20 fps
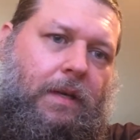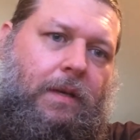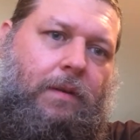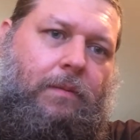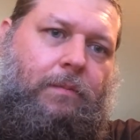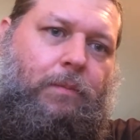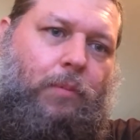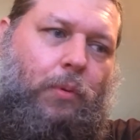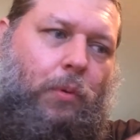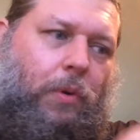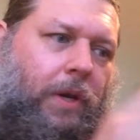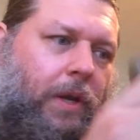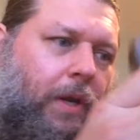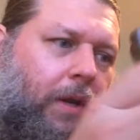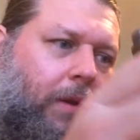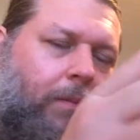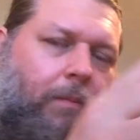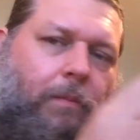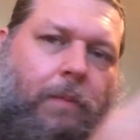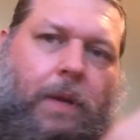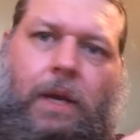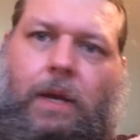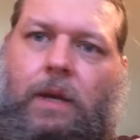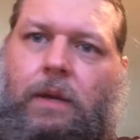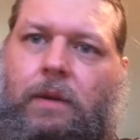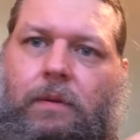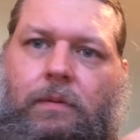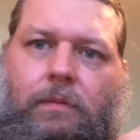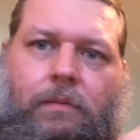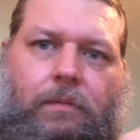pre-made
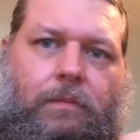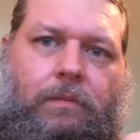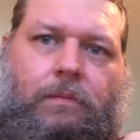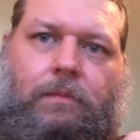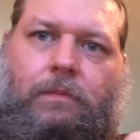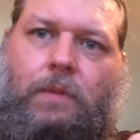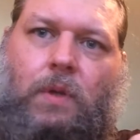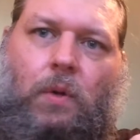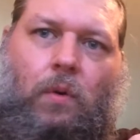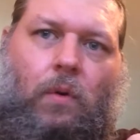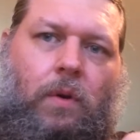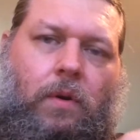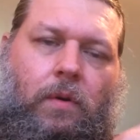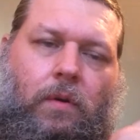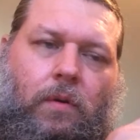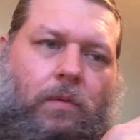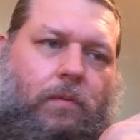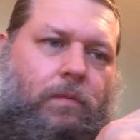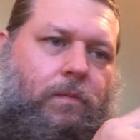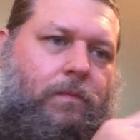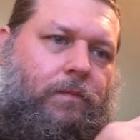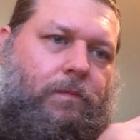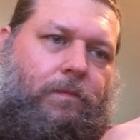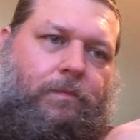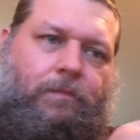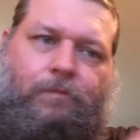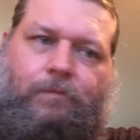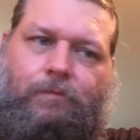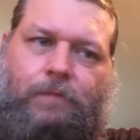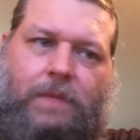coil
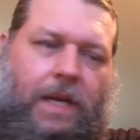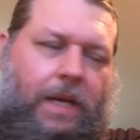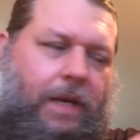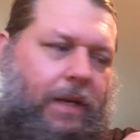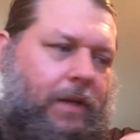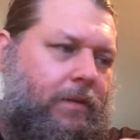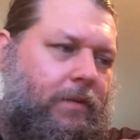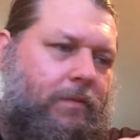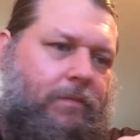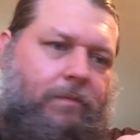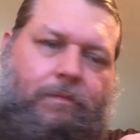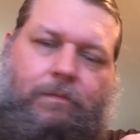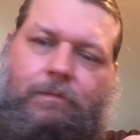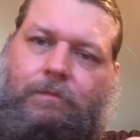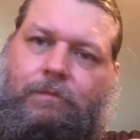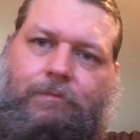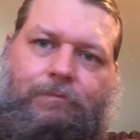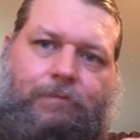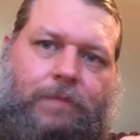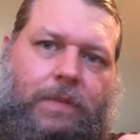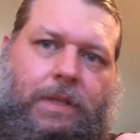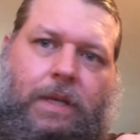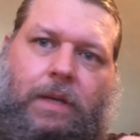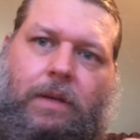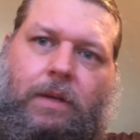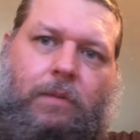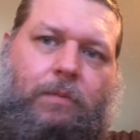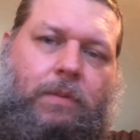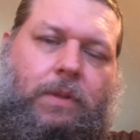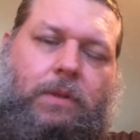tank
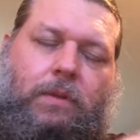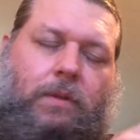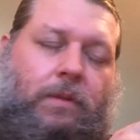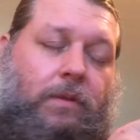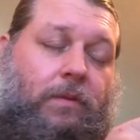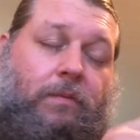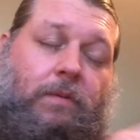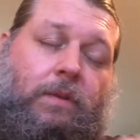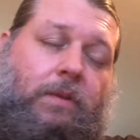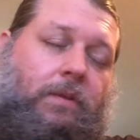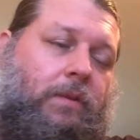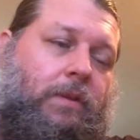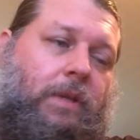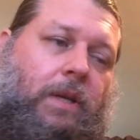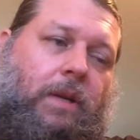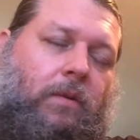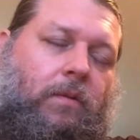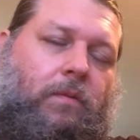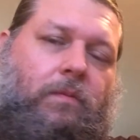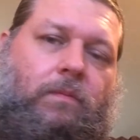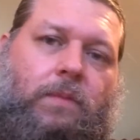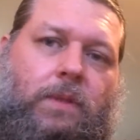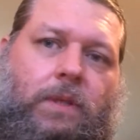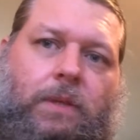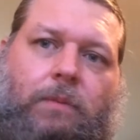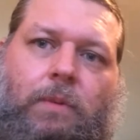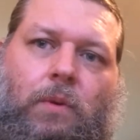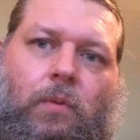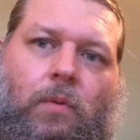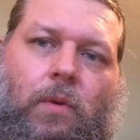setups. They don't seem to
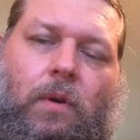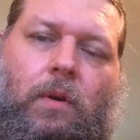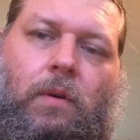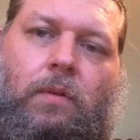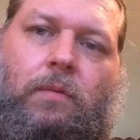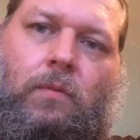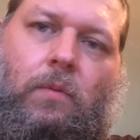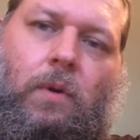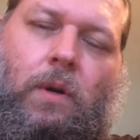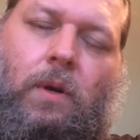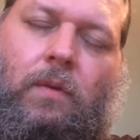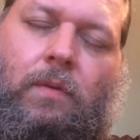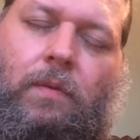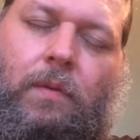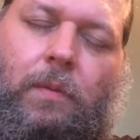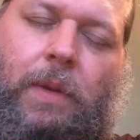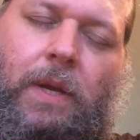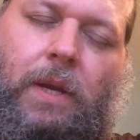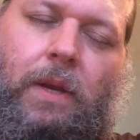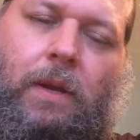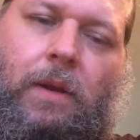work well for me.